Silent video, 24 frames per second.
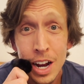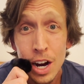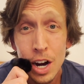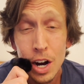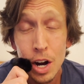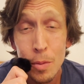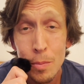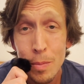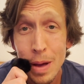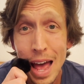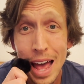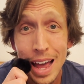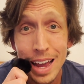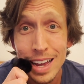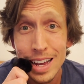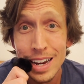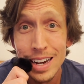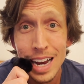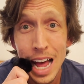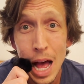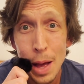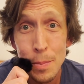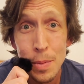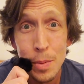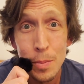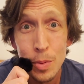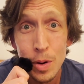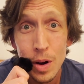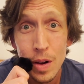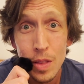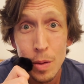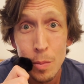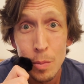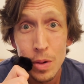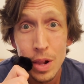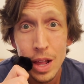her bag had not been put
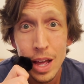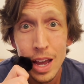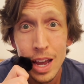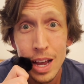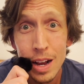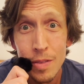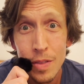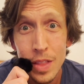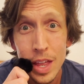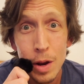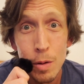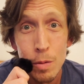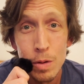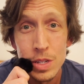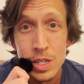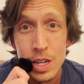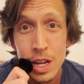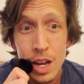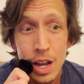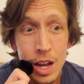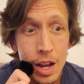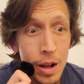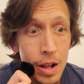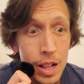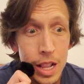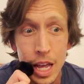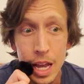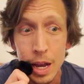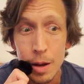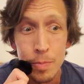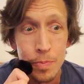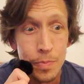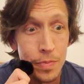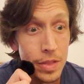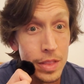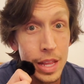on the plane. That it was
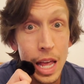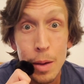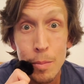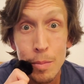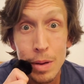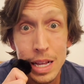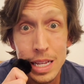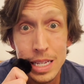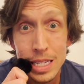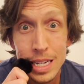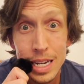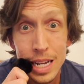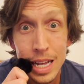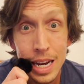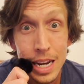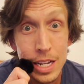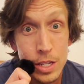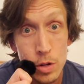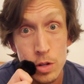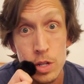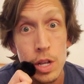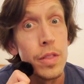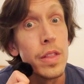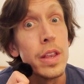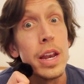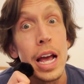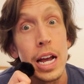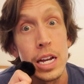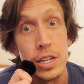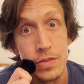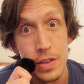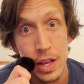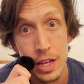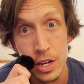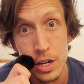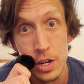like they missed it, so it's on the
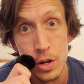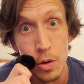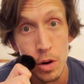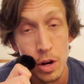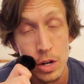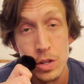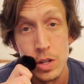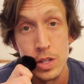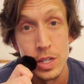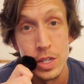next flight to Newark. So